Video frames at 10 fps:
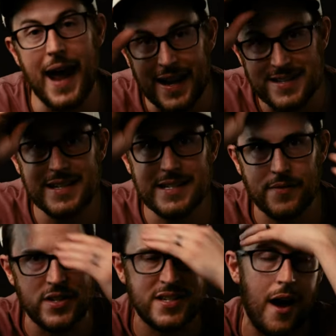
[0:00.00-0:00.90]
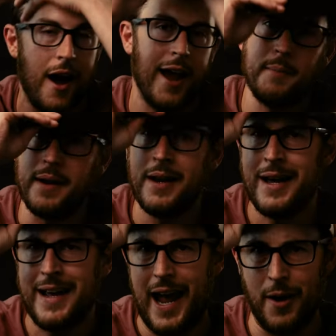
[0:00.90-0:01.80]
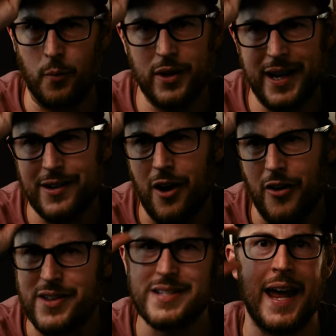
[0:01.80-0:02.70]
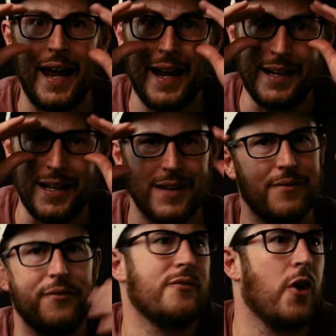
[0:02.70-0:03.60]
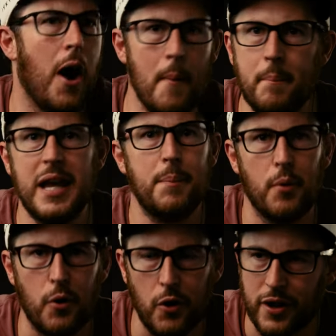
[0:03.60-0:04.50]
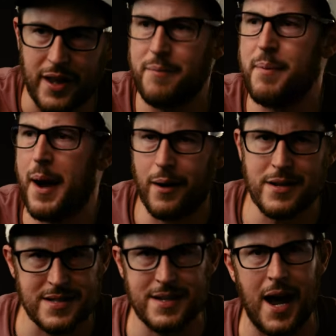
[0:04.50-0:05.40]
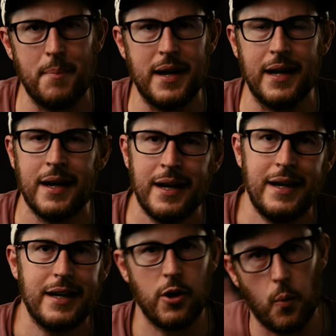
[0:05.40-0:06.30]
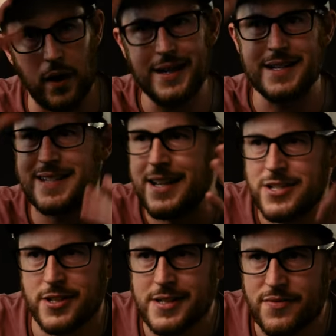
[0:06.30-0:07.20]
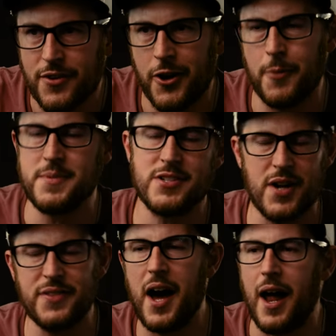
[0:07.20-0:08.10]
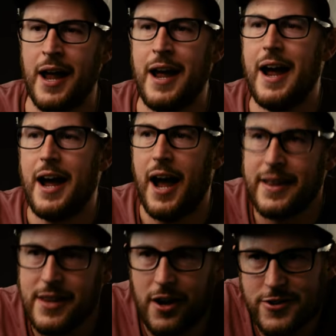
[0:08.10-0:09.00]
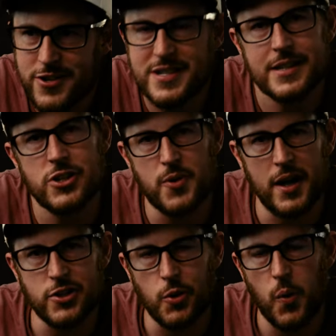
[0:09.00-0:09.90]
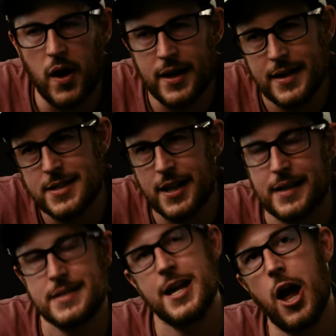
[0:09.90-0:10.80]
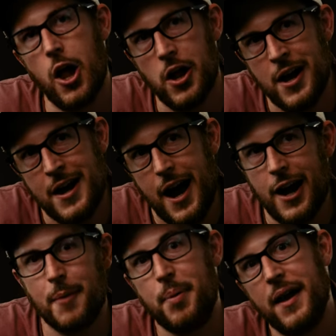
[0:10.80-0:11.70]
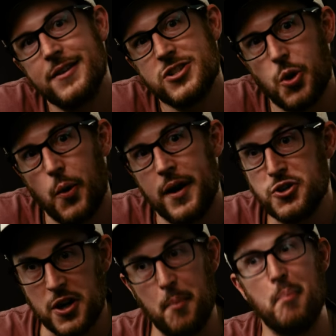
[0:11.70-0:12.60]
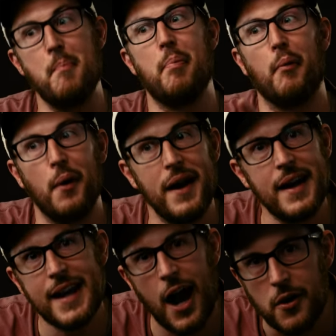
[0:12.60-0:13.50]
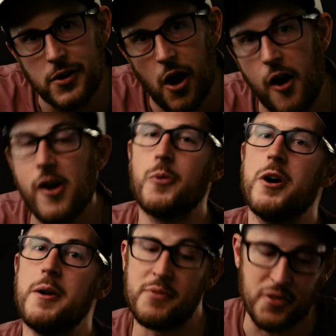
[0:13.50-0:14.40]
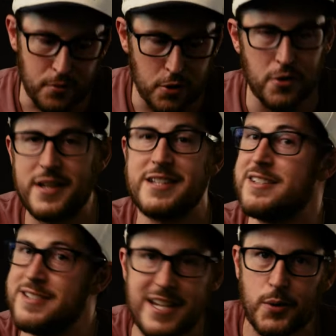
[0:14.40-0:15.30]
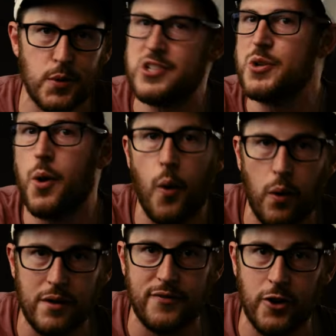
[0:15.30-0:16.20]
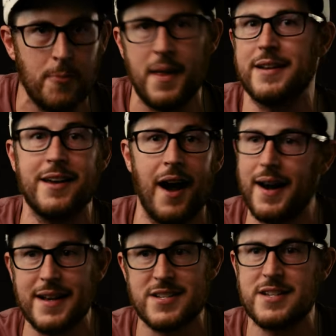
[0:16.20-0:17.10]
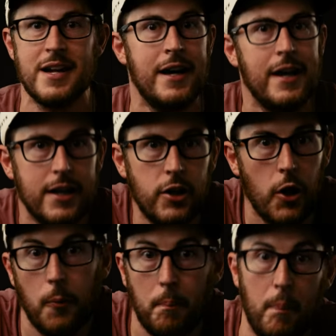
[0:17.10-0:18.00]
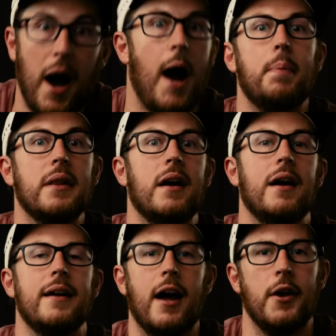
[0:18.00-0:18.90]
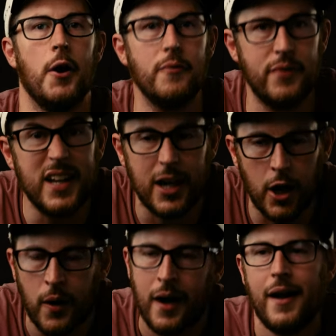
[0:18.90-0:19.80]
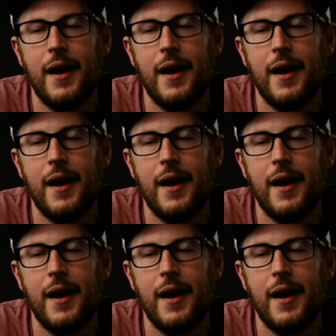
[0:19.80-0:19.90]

nasties of the time, and we're getting all this hate from people, like parents not being, you know, wanting to censor these films. And so I thought, and then also seeing the director wanting to, like, tell a compelling story and try to break out in Hollywood through this sequel to a horror film that got its, you know, popularity on home video.